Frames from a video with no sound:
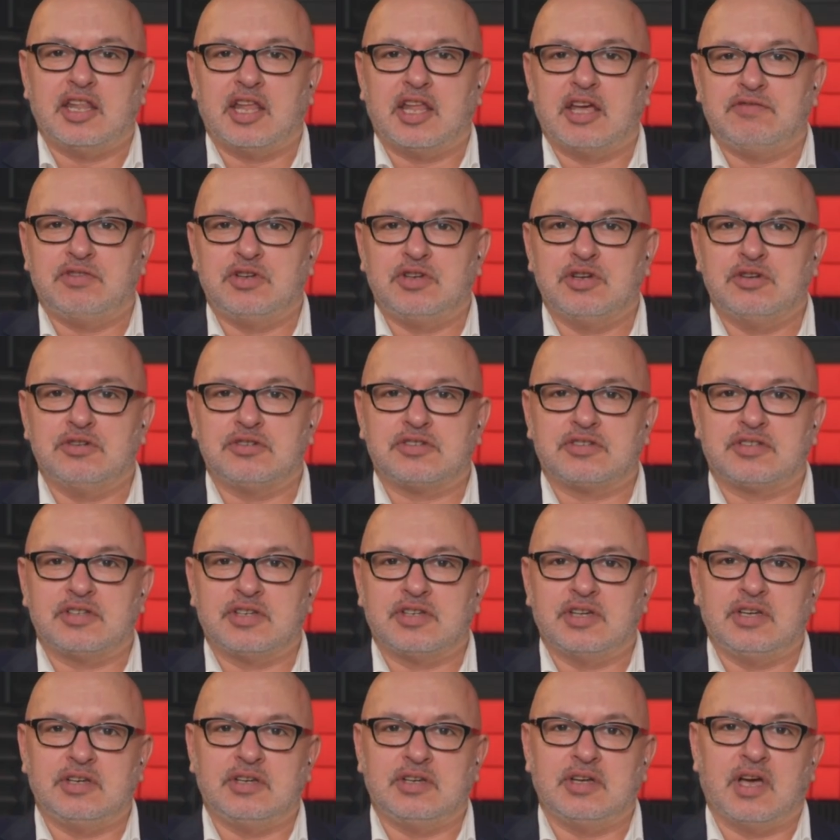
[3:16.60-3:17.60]
And they've used
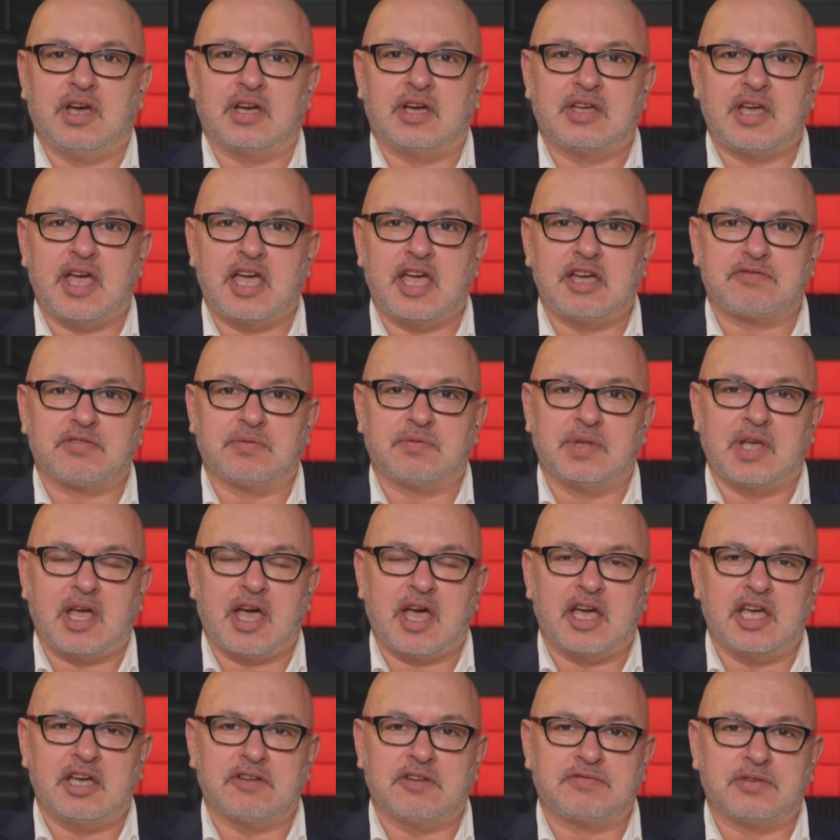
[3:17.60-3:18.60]
the uh, gang from the
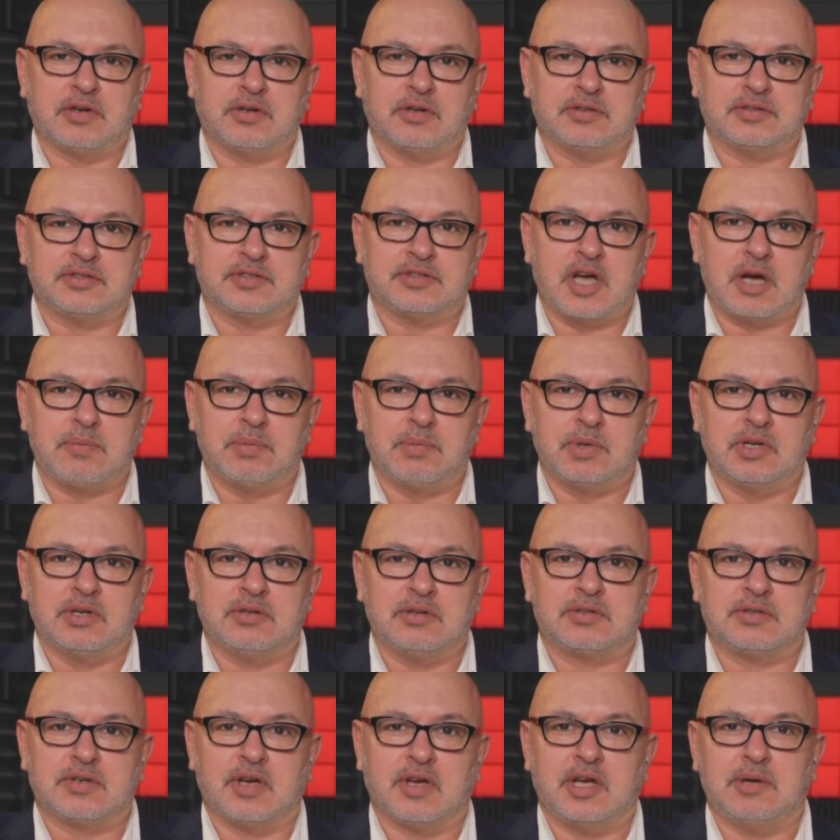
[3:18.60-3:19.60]

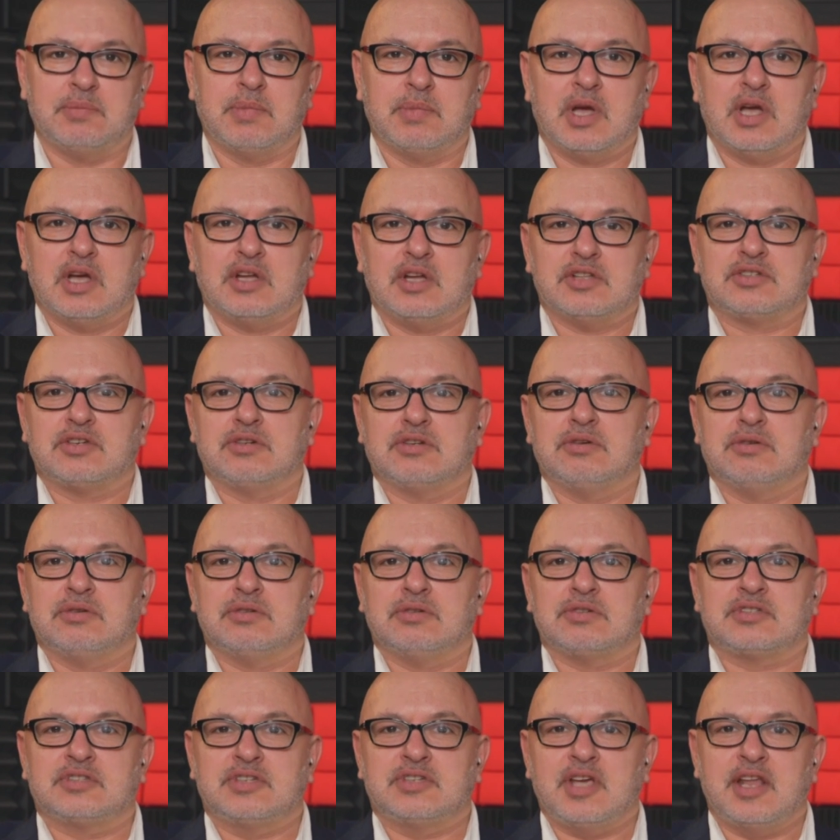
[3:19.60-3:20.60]
AFLW team
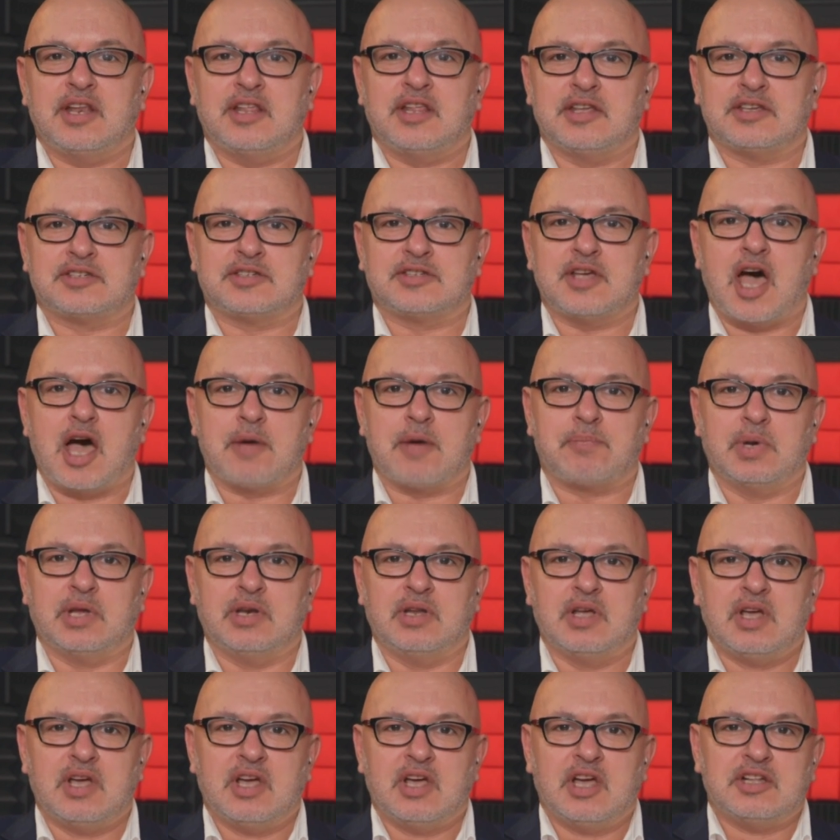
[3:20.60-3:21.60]
to set this up.
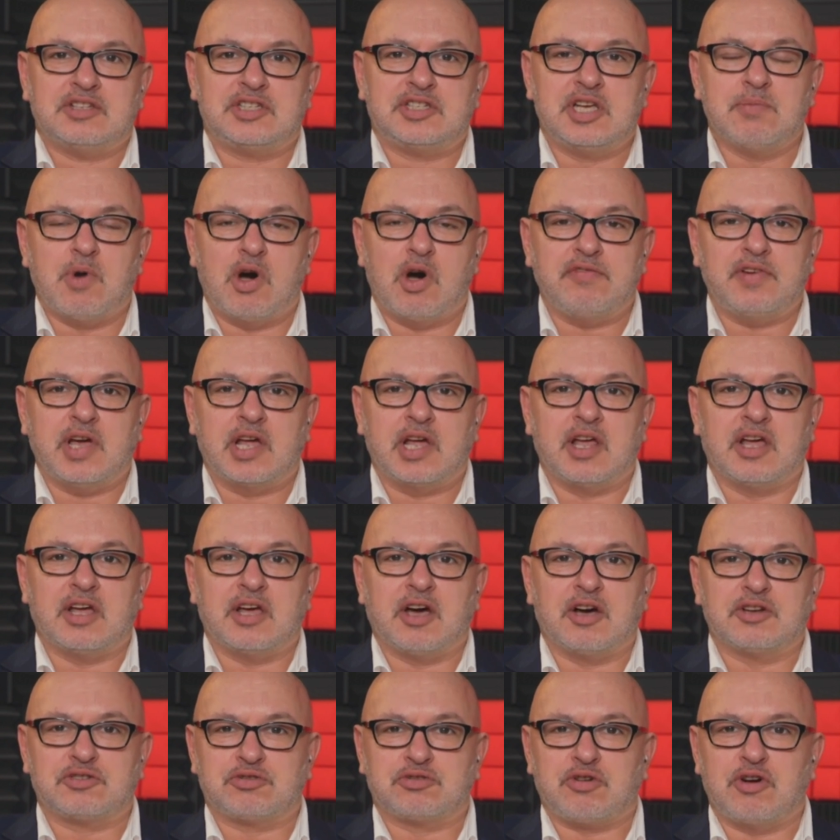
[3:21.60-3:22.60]
And Tim, I've had
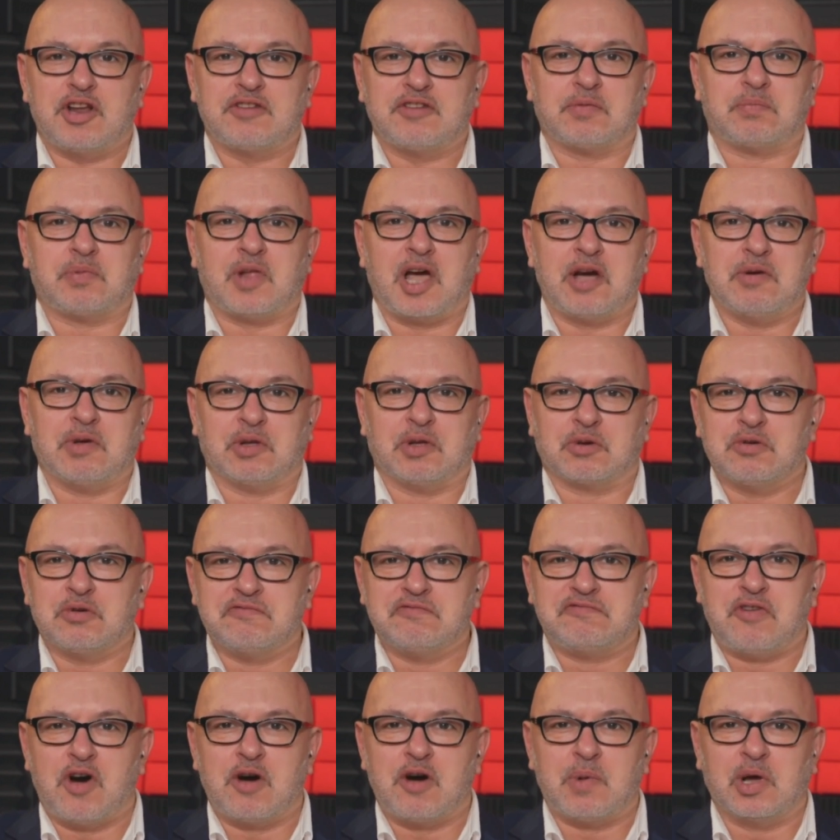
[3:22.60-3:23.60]
a, I tried to have a play with. I
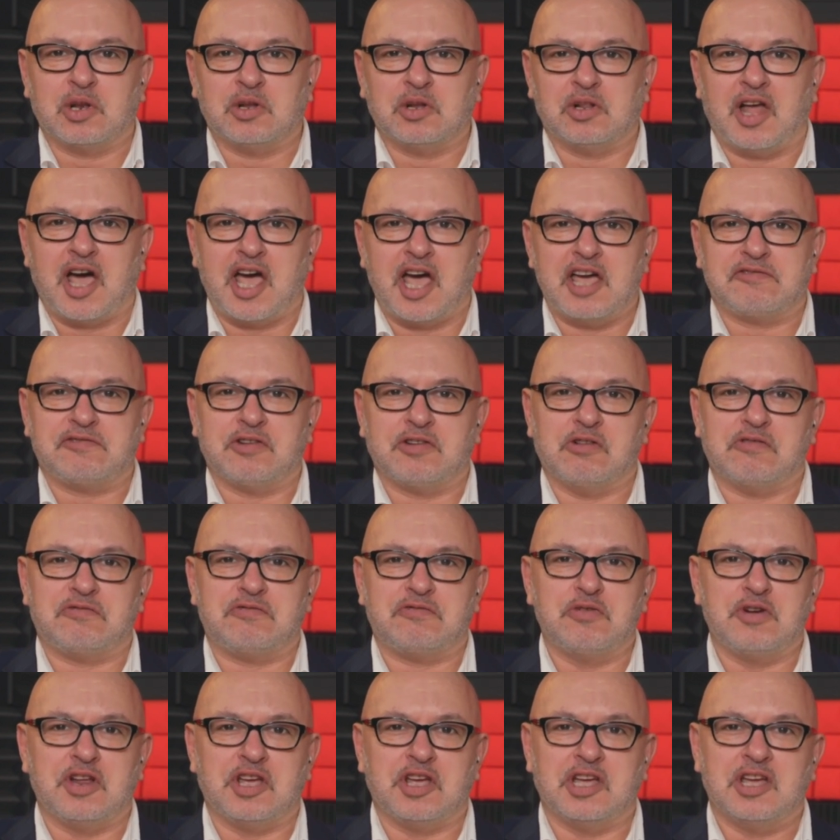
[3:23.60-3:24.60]
couldn't find my little
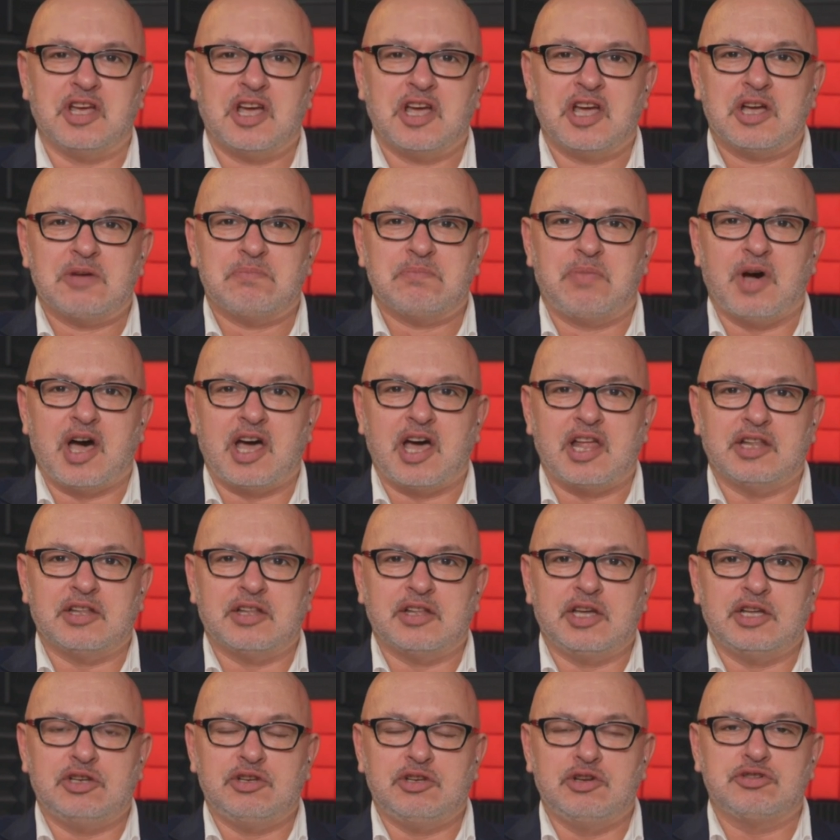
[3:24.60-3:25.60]
AFL footy, but
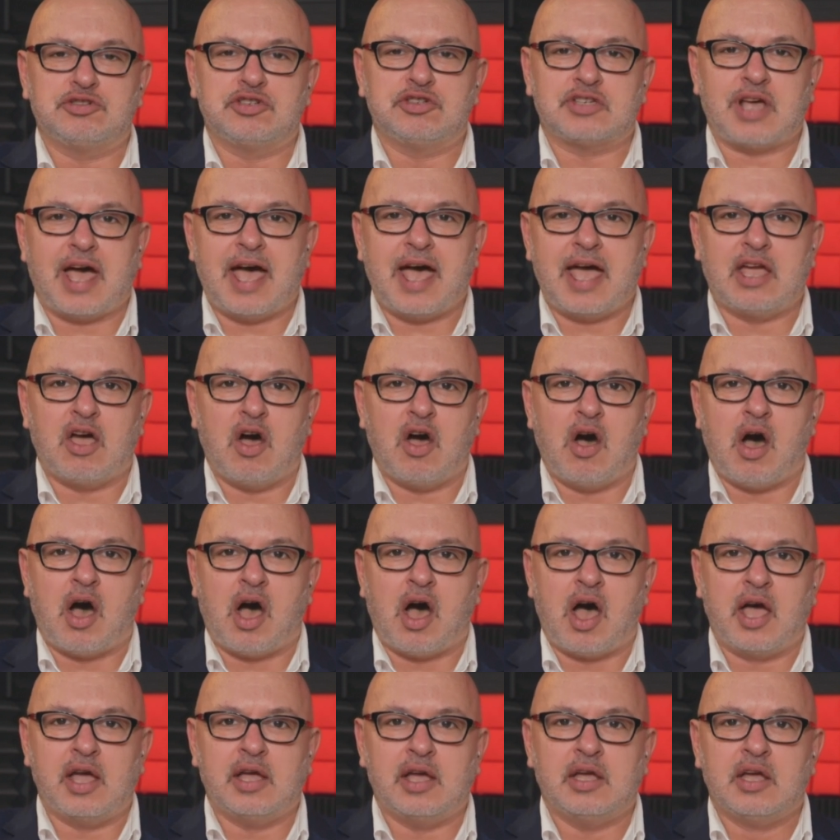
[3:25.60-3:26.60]
it uses
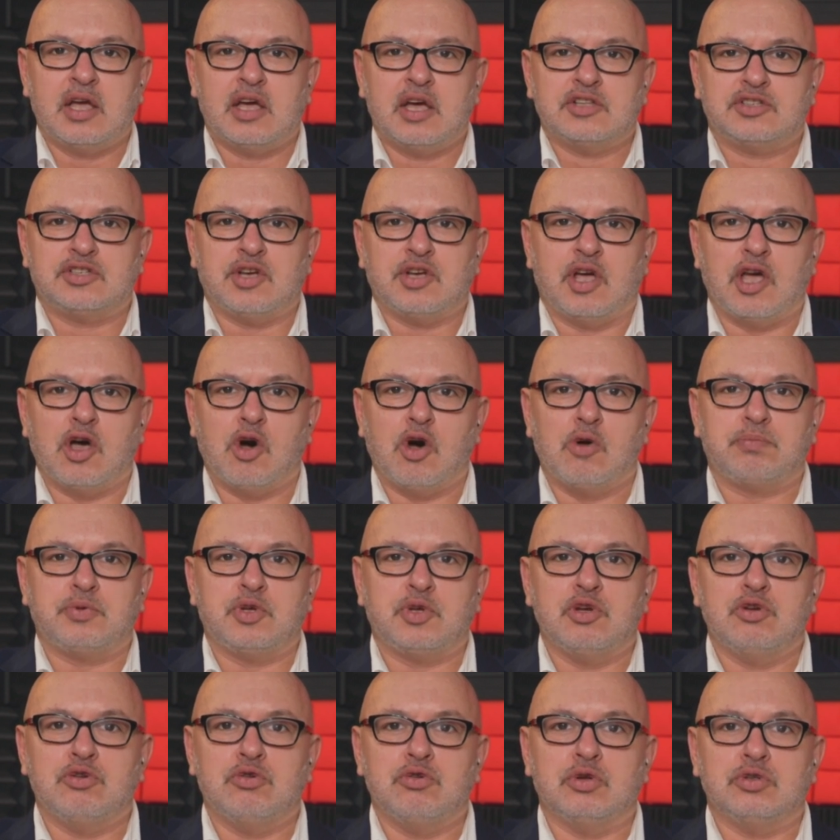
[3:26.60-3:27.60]
AI to help
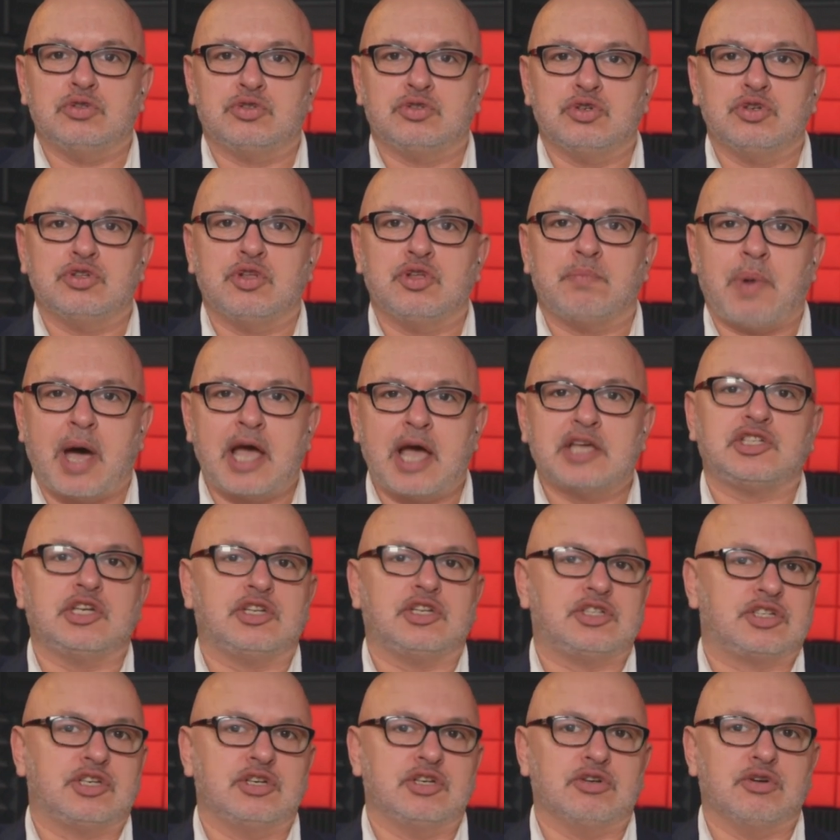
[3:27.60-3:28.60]
you do the
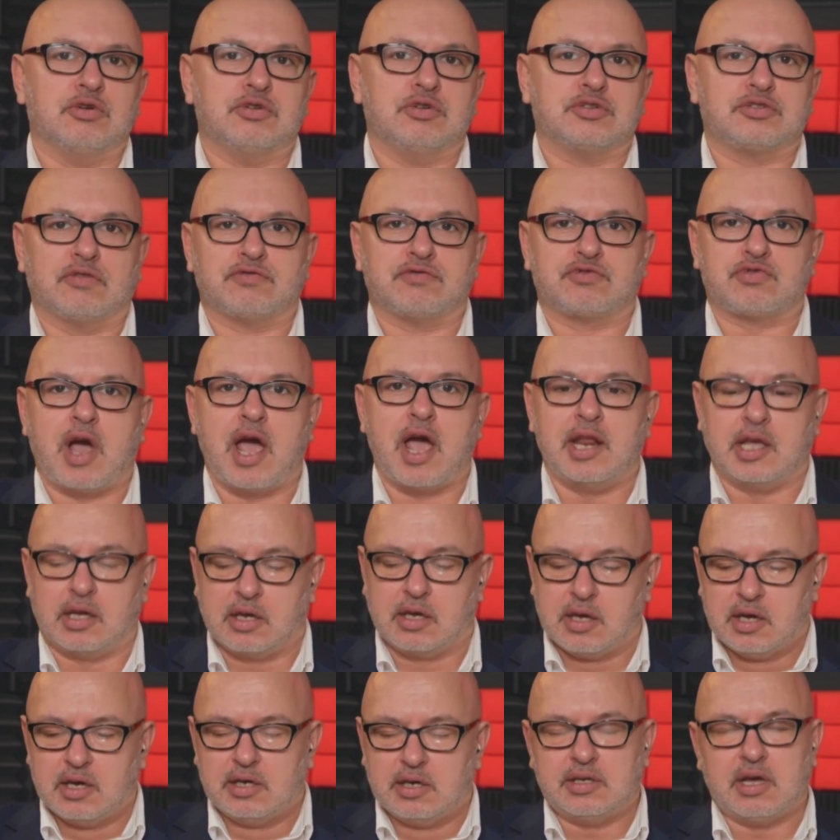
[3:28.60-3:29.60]
basic skills of training.